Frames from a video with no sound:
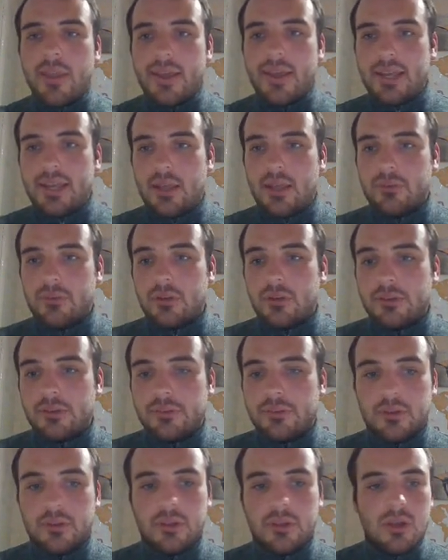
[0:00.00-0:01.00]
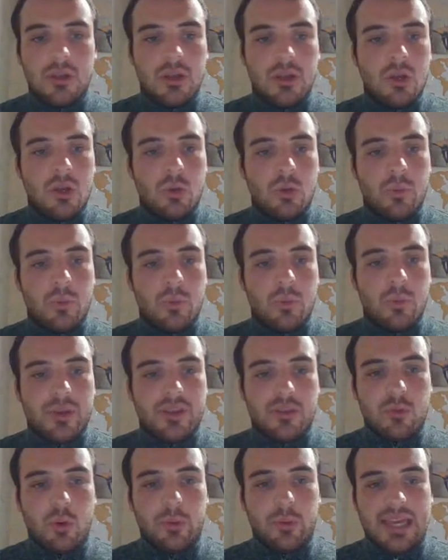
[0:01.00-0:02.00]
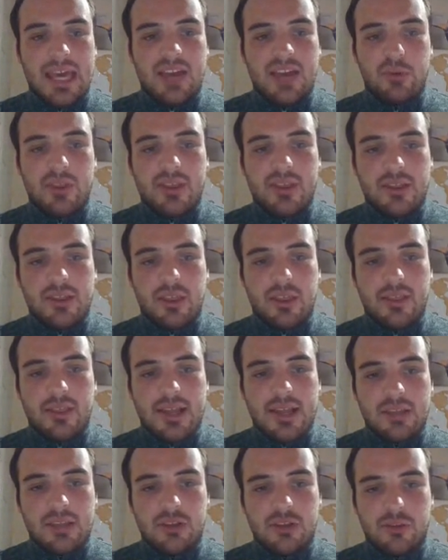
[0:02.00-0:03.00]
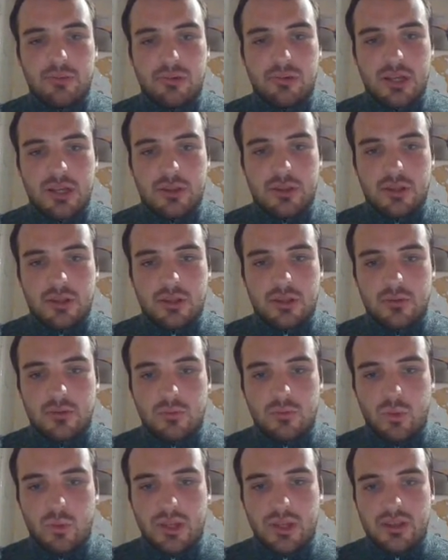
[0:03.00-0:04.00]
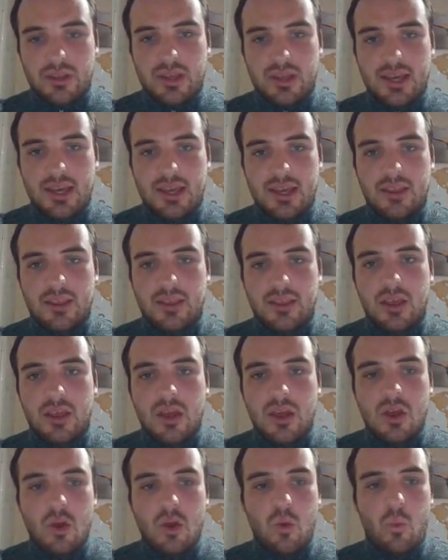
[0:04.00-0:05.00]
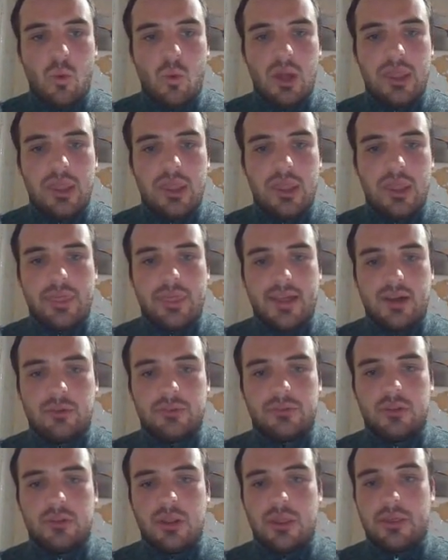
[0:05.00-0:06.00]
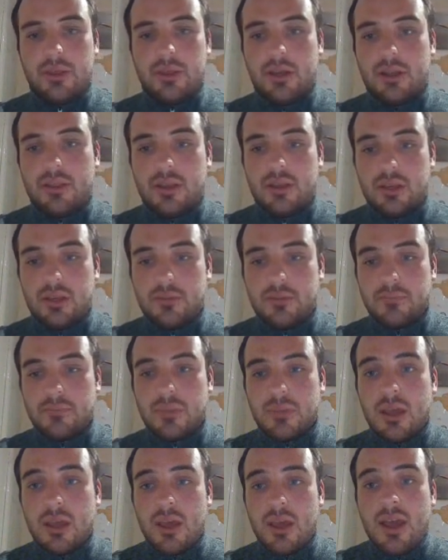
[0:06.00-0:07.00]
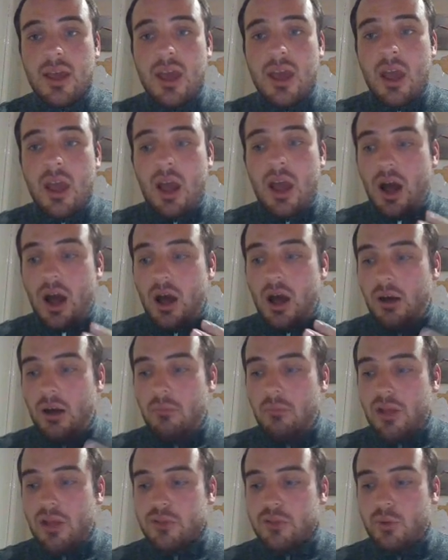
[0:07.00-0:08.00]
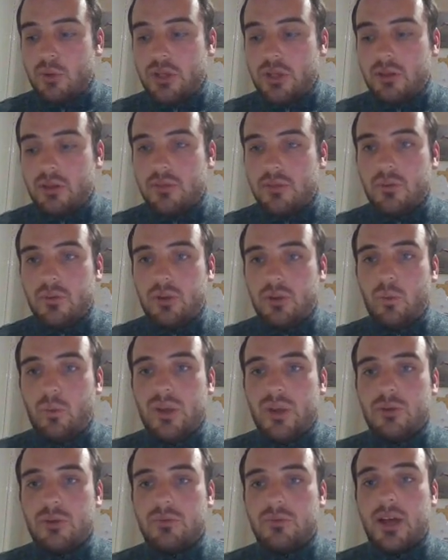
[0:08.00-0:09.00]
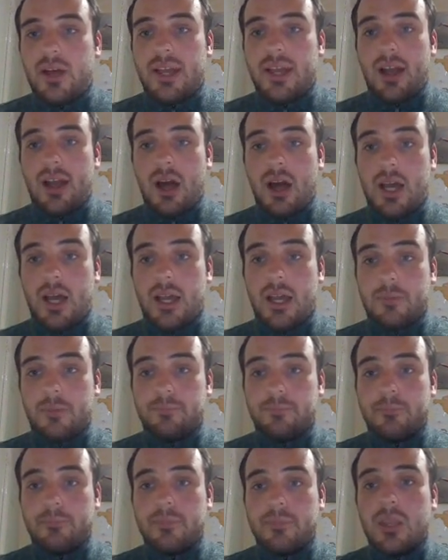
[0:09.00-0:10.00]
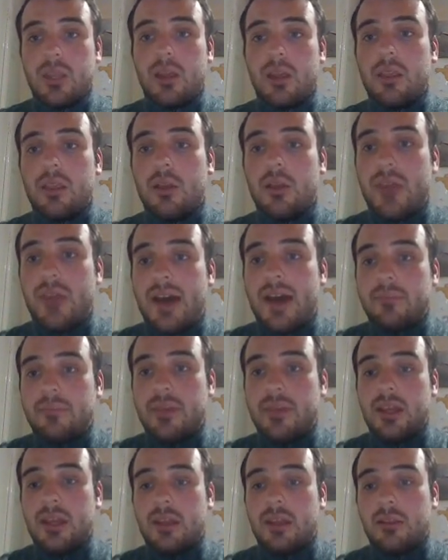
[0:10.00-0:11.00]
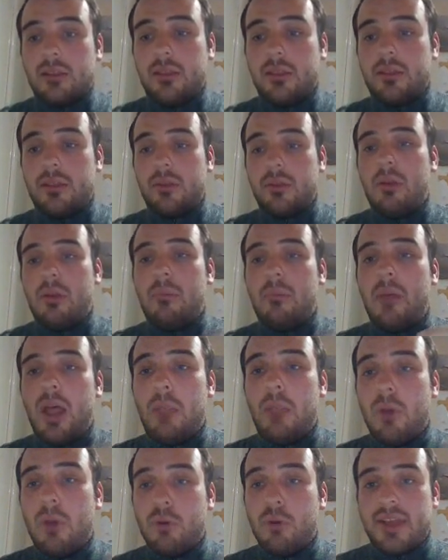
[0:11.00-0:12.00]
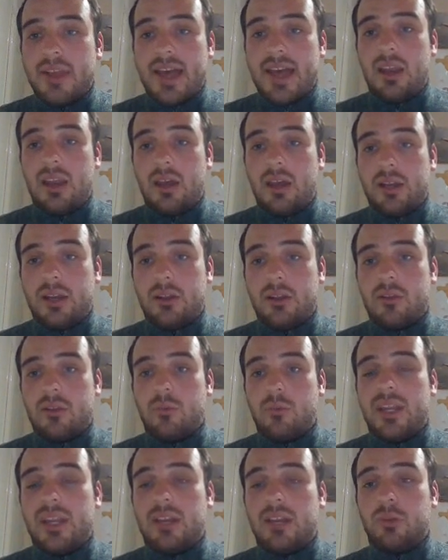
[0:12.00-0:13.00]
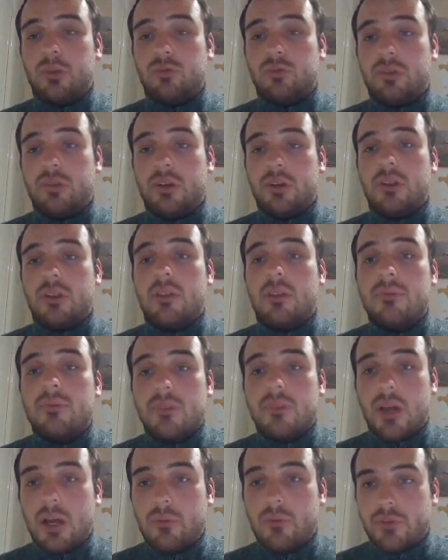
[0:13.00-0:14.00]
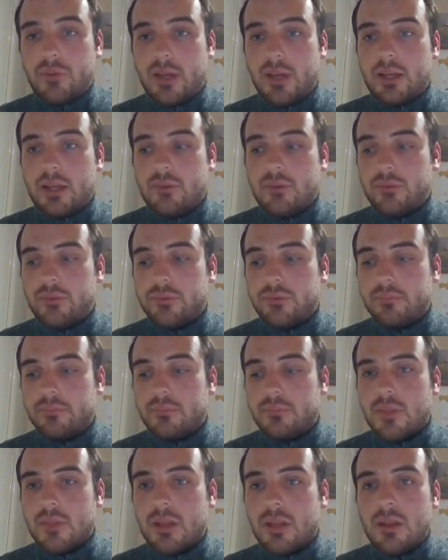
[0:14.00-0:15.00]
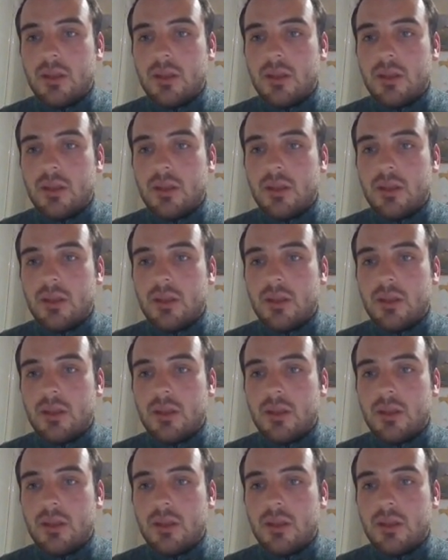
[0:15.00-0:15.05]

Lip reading: Flight levels which is what we get if we set the standard pressure, which is 1013, are much more useful when you're flying higher. So that means most airliners, when they're en route, fly on flight levels.